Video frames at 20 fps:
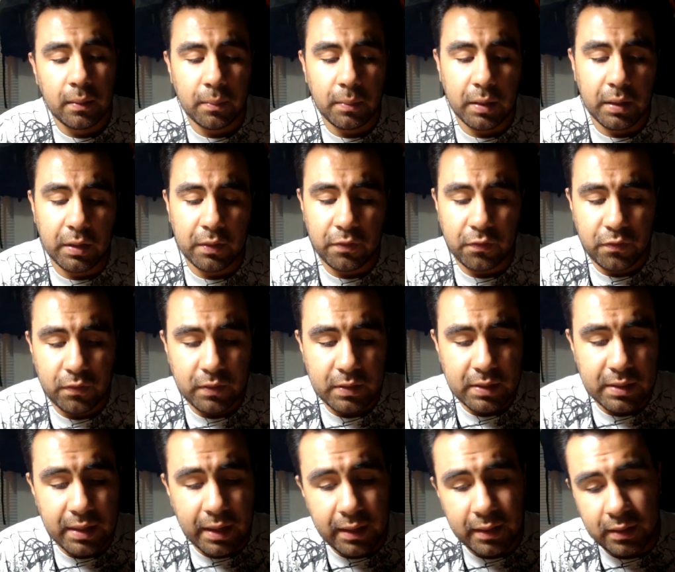But if
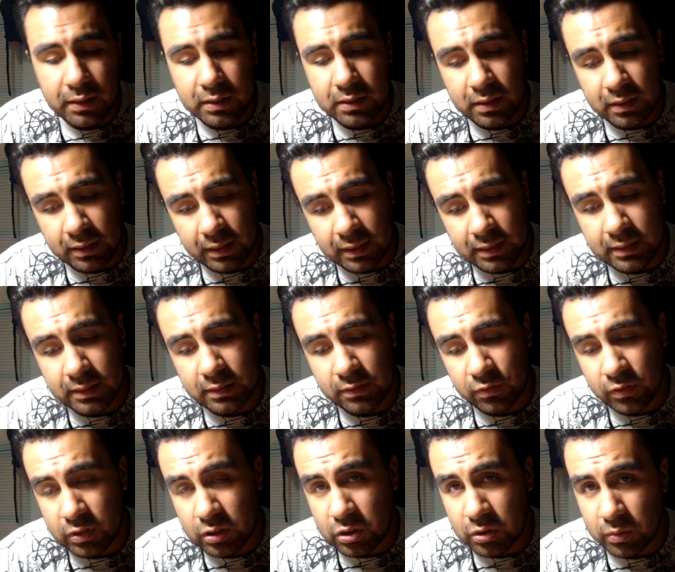standard sunglasses
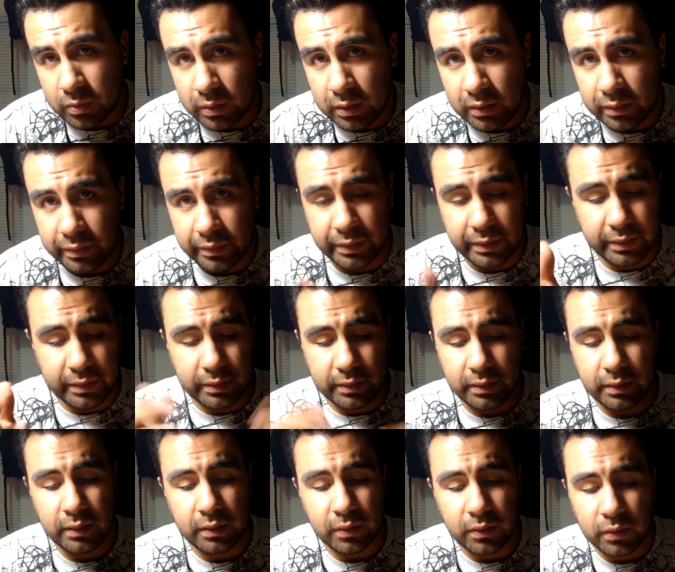fit you well, then
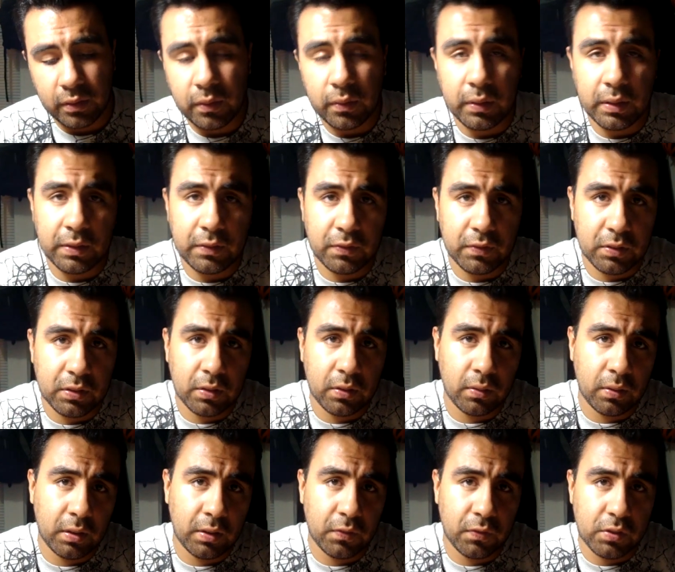no need
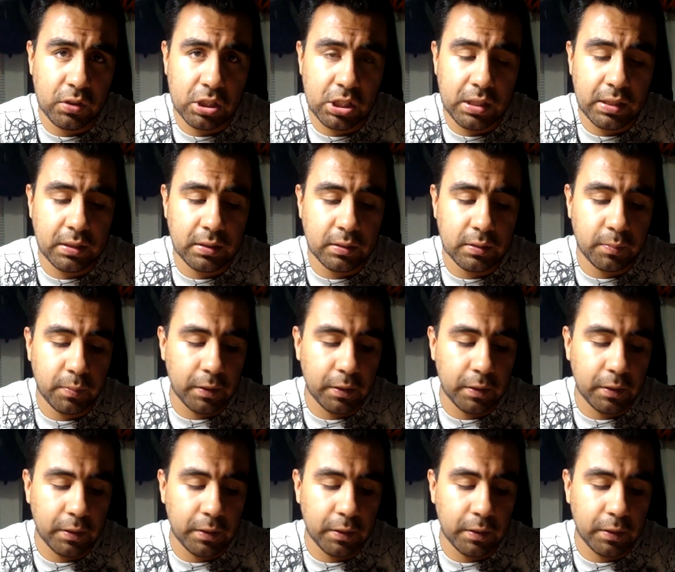for change.